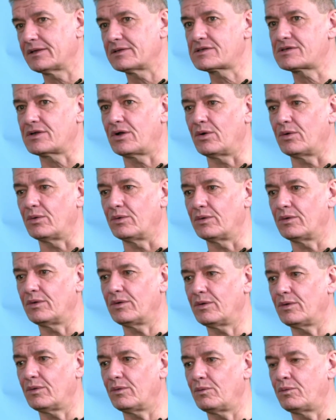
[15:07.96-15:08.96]
So
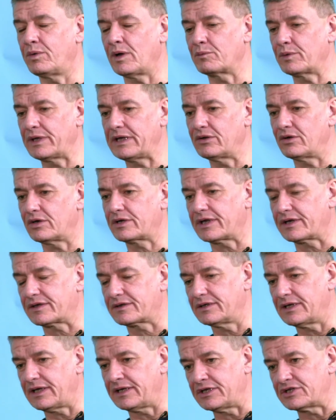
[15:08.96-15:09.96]
when we look
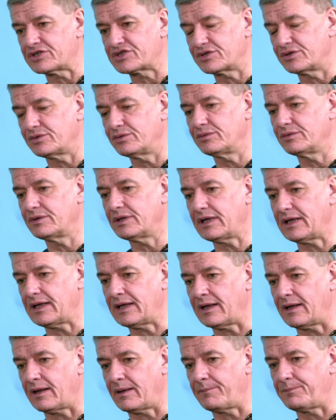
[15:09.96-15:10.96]
at an issue,
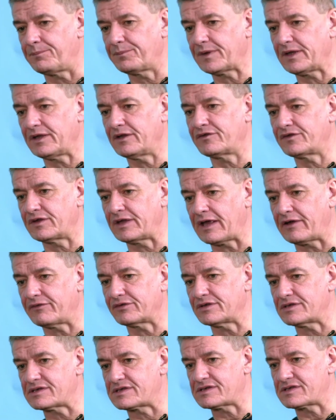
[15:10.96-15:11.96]
if the
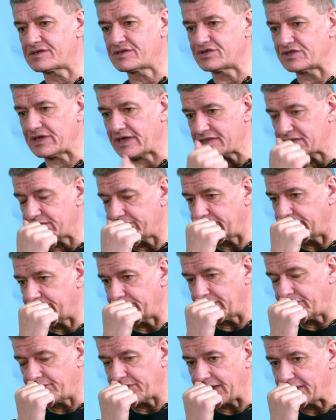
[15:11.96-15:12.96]
evidence is suggestive of
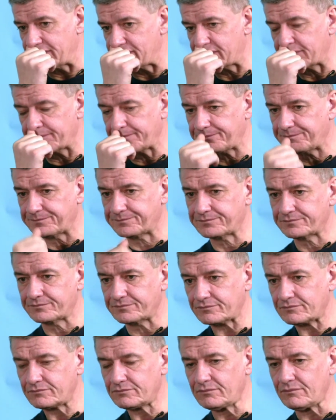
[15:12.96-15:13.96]
an offence,
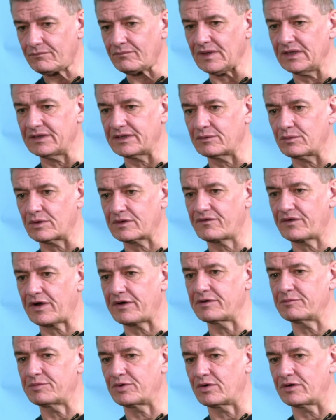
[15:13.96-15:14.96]
I think what's
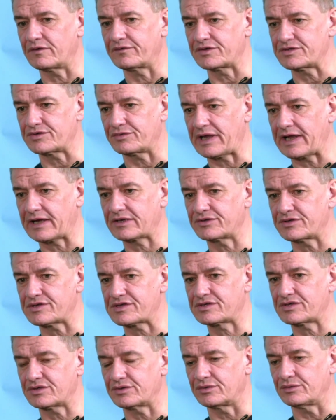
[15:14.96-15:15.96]
very important for
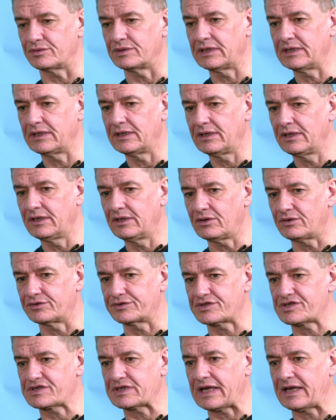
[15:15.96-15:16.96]
directors to
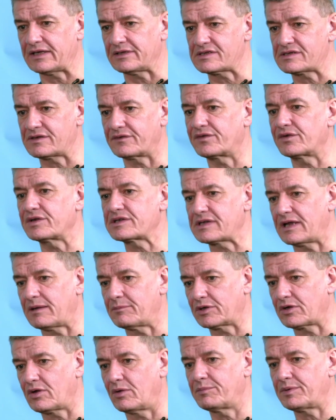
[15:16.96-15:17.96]
understand is that, for
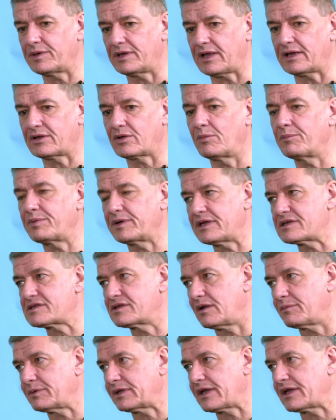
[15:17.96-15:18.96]
example, a company has
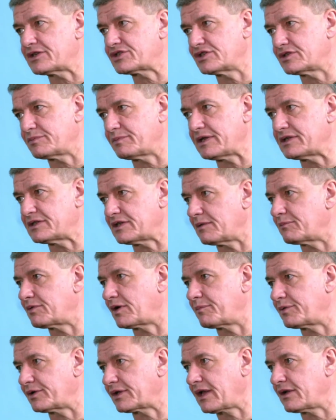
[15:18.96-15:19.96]
an obligation to maintain
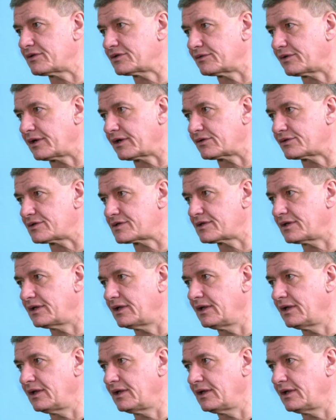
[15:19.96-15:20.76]
proper accounting records.